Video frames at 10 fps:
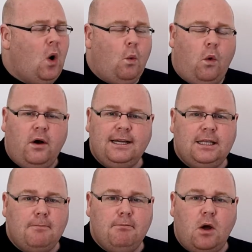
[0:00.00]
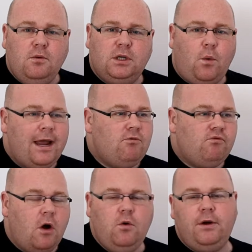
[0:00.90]
What is the motorway and
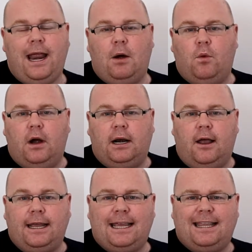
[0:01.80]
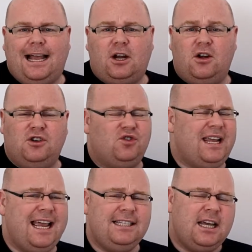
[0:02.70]
road network like in that country?
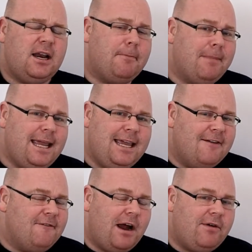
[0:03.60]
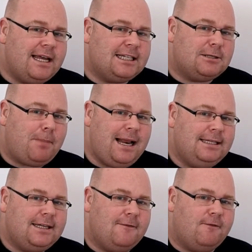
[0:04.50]
Is it going to make it very
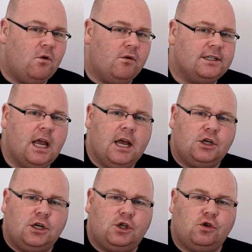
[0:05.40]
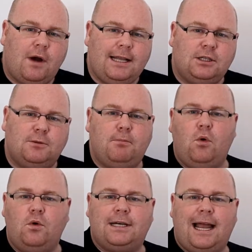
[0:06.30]
expensive for us to
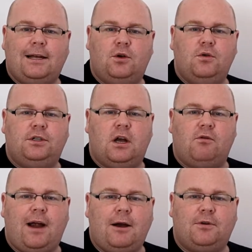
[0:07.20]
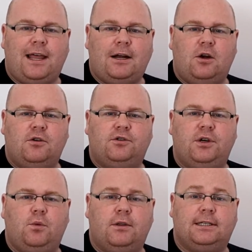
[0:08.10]
transport our goods around that
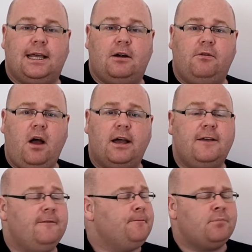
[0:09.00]
country once they arrive?